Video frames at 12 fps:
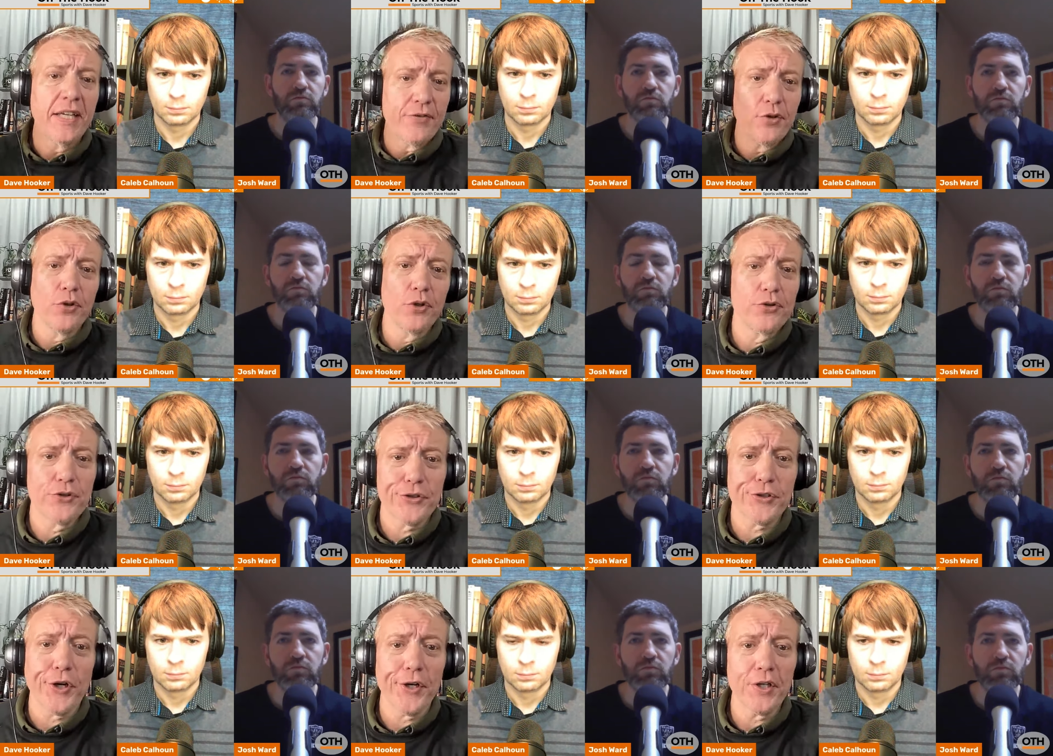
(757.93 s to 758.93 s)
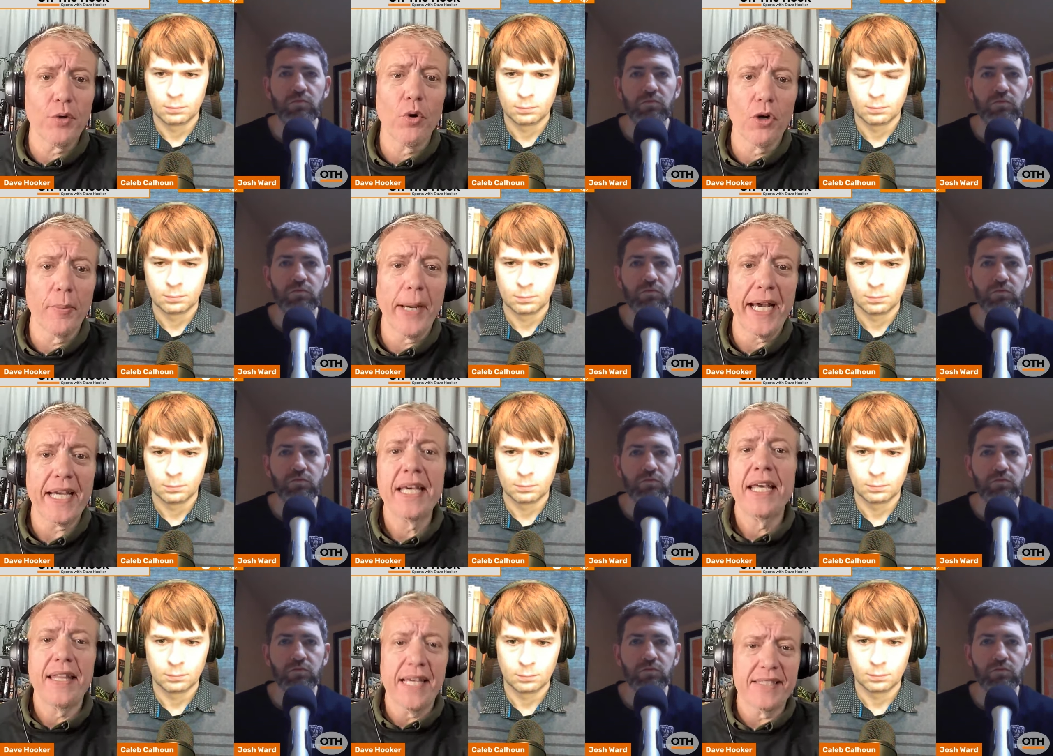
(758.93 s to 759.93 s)
Speaker 1: If you lose your starting quarterback,
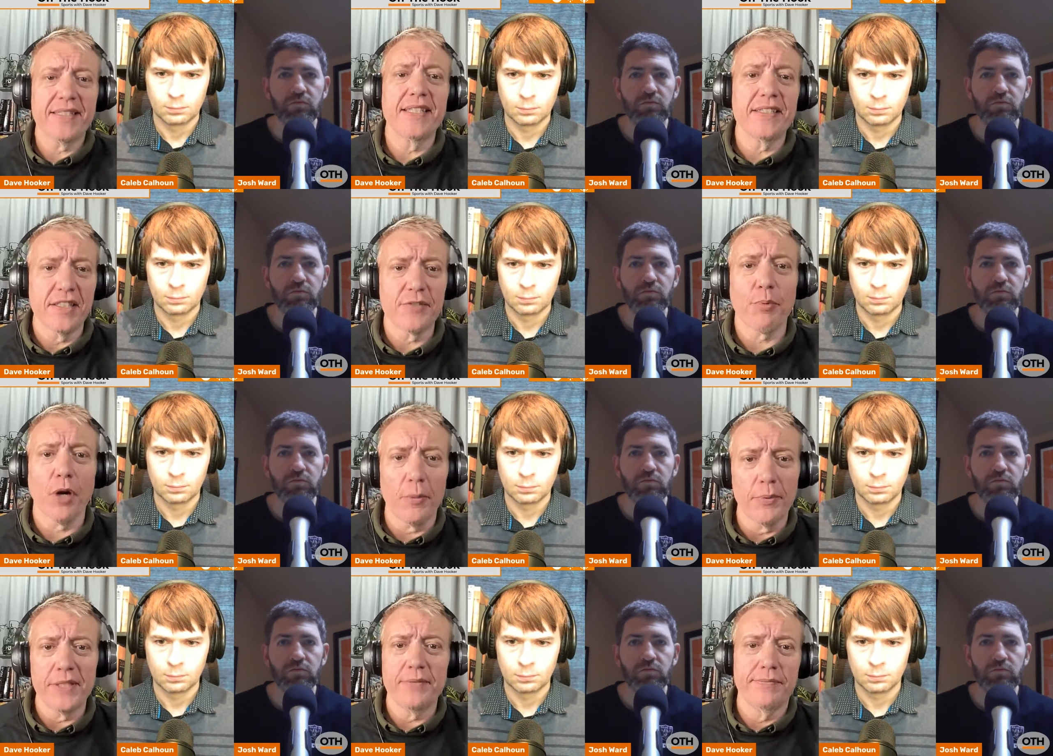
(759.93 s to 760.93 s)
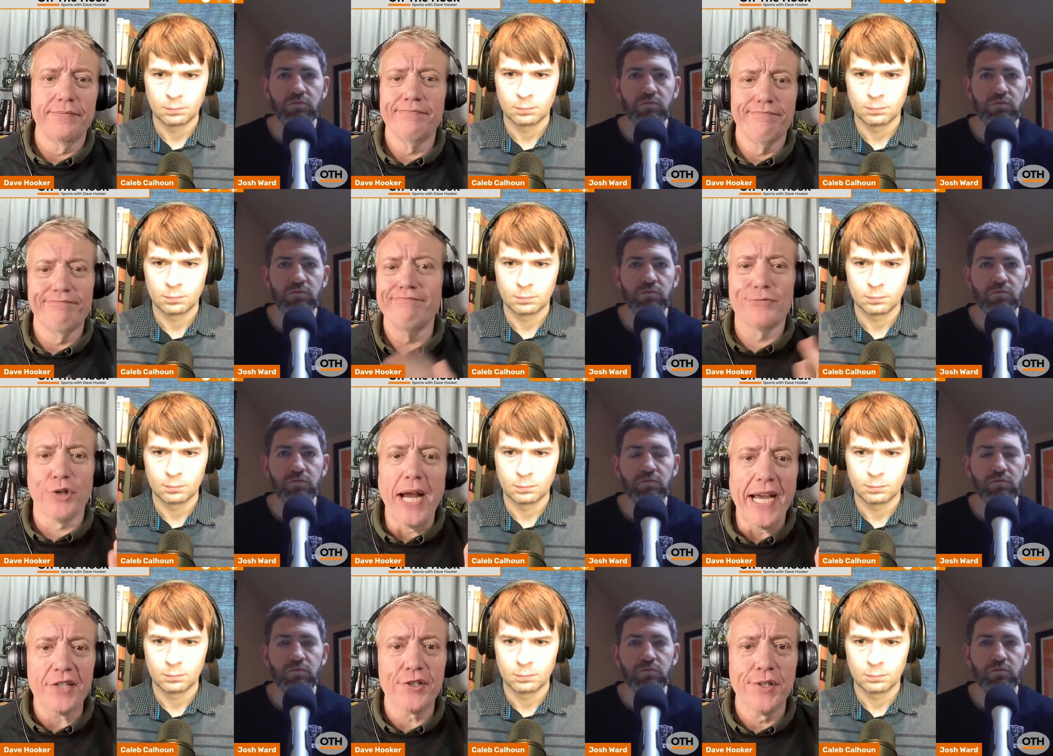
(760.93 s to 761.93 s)
that season's probably
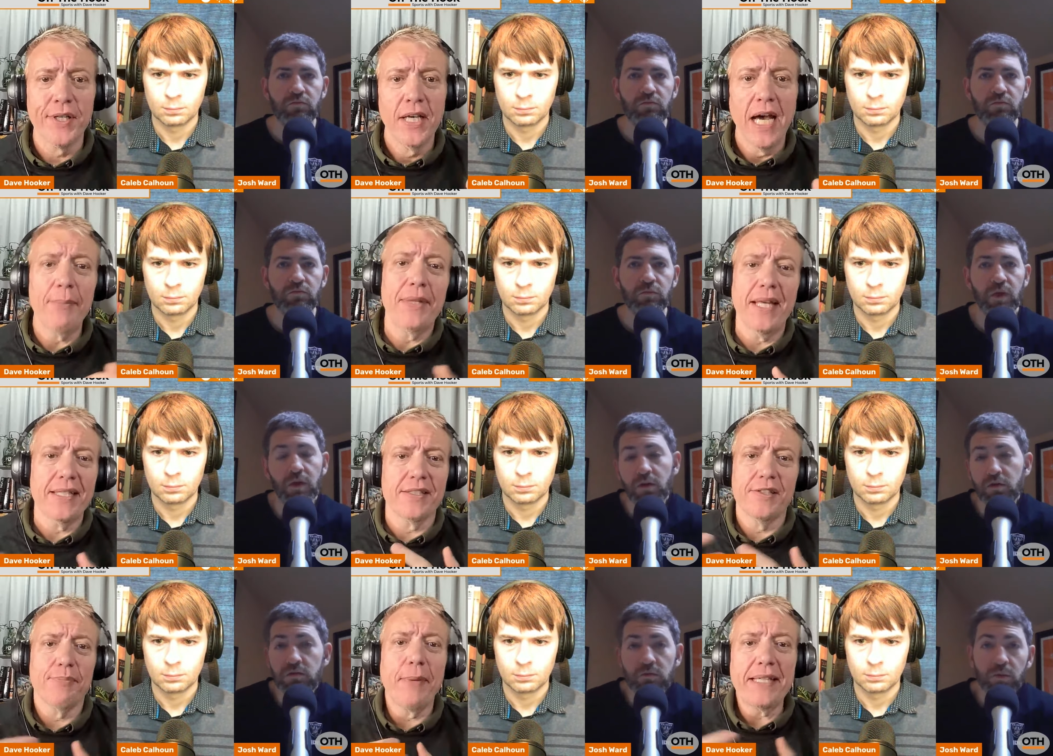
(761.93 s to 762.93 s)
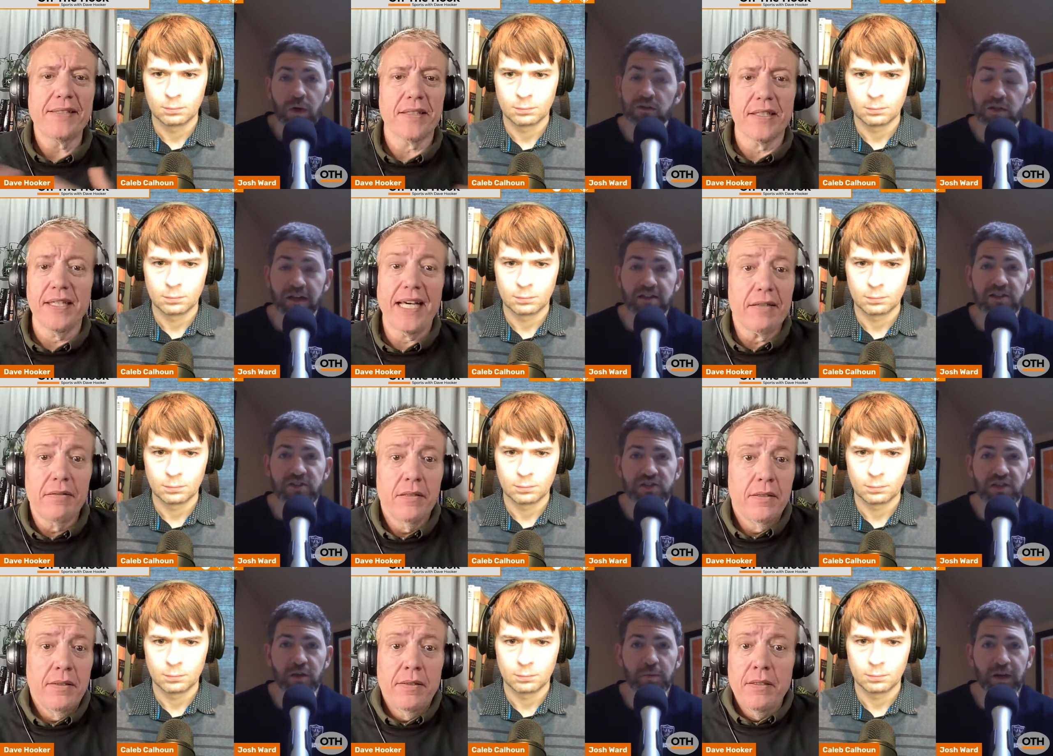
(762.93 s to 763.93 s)
trashed. I mean, that's just basically. Well, Texas
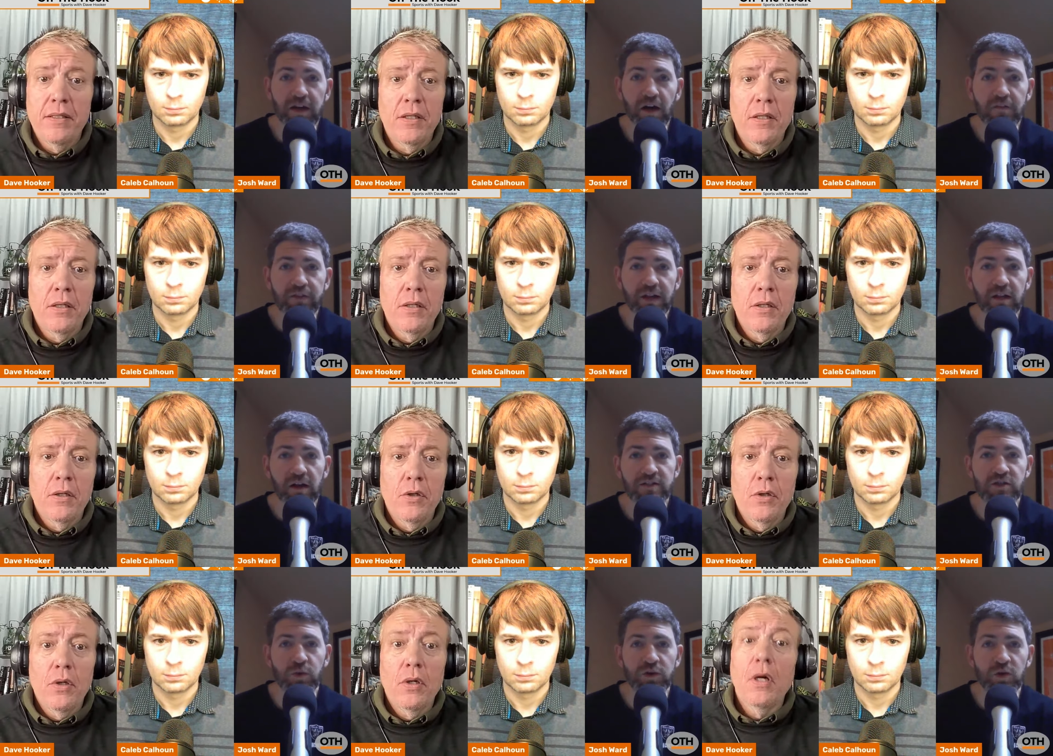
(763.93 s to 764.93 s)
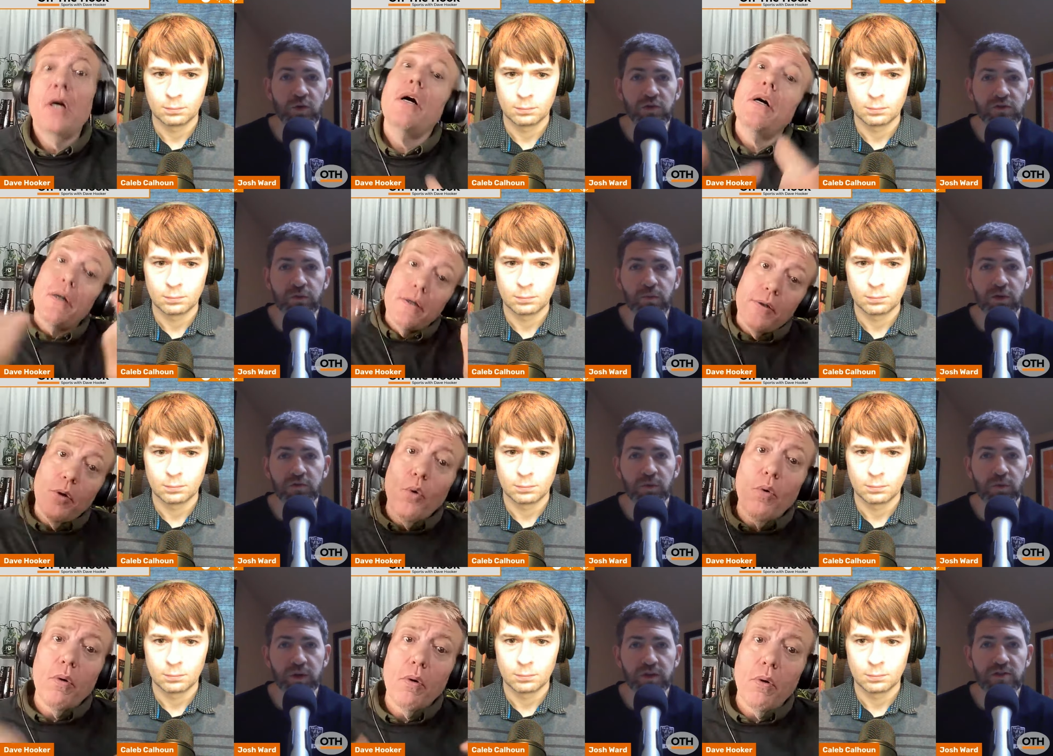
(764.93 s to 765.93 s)
Speaker 2: is in the playoff and they lost Quinn Ewers for
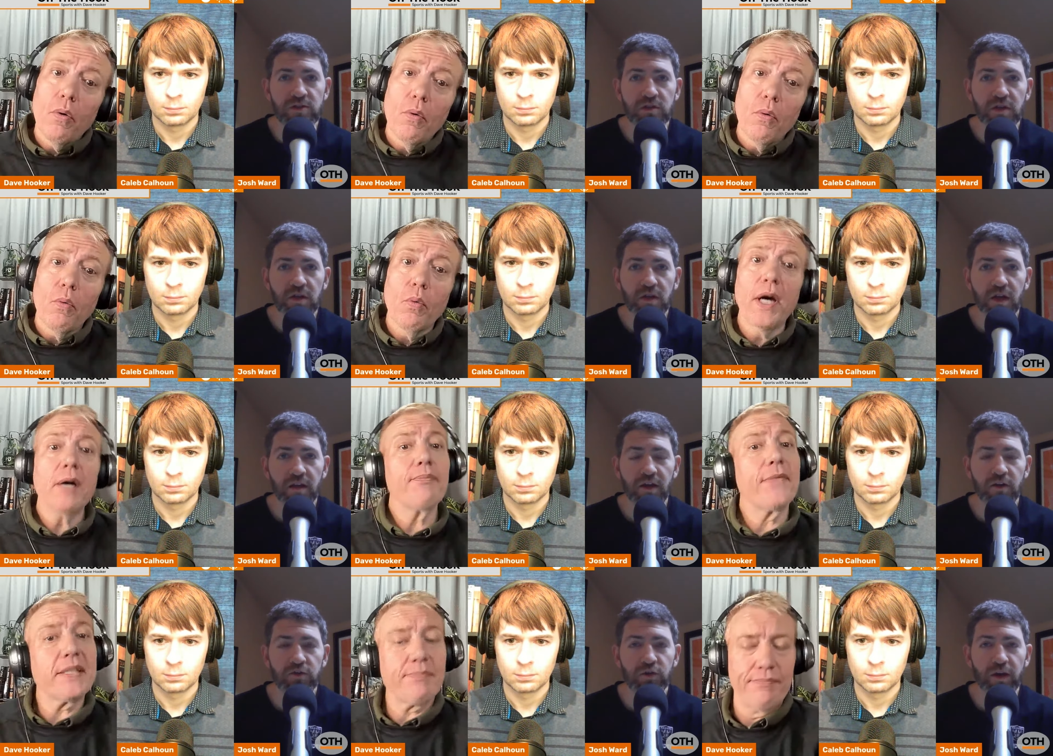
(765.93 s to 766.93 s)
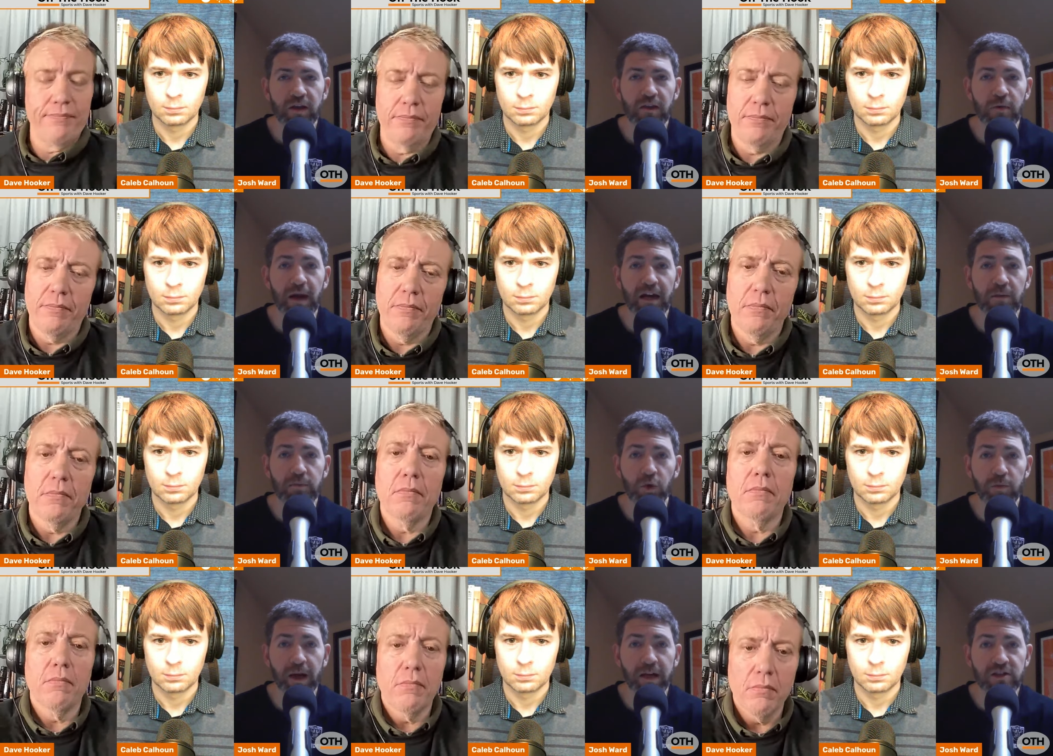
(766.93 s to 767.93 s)
multiple weeks. Well, and their, and their backup
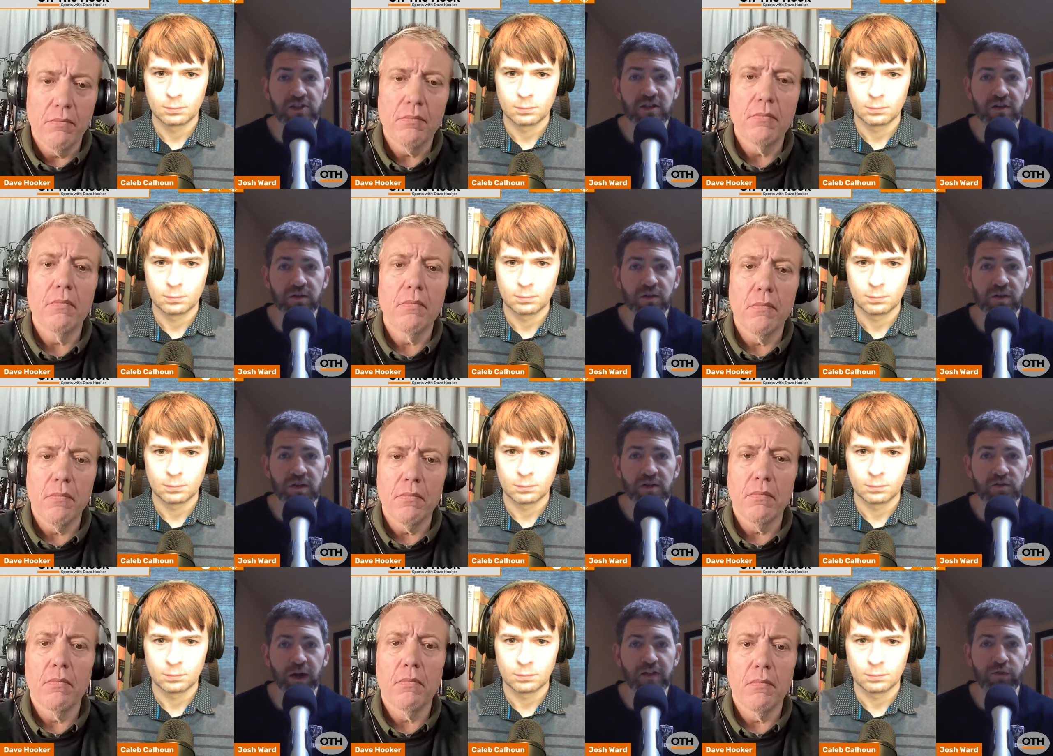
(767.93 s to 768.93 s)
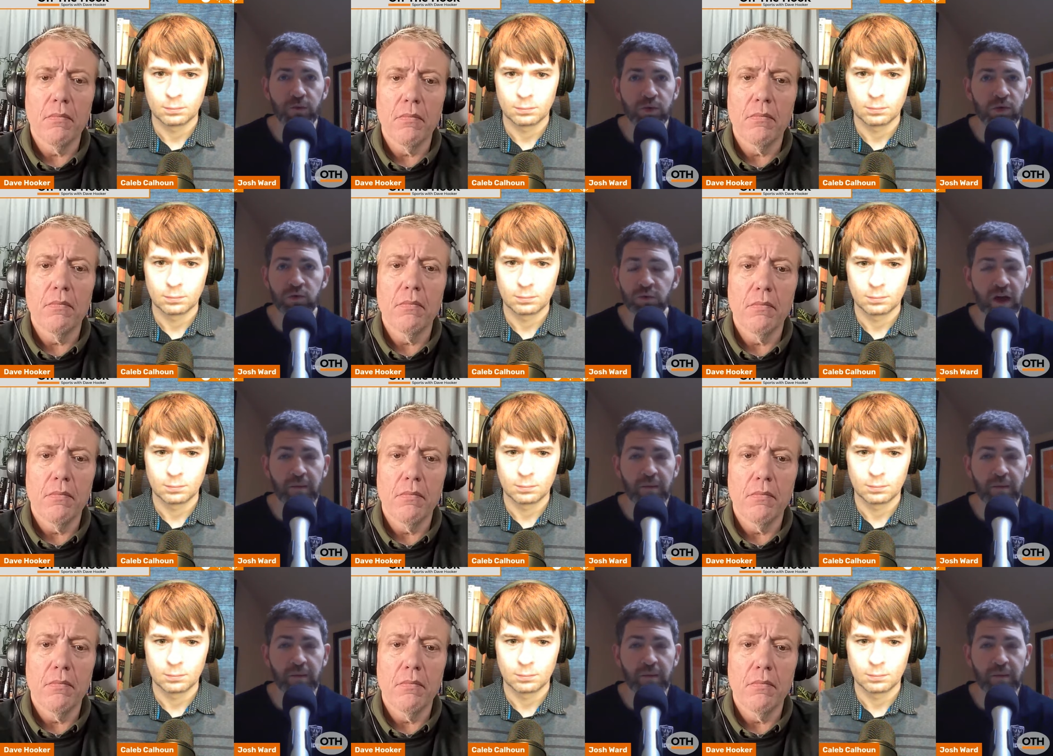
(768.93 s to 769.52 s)
quarterback just entered the transfer portal, will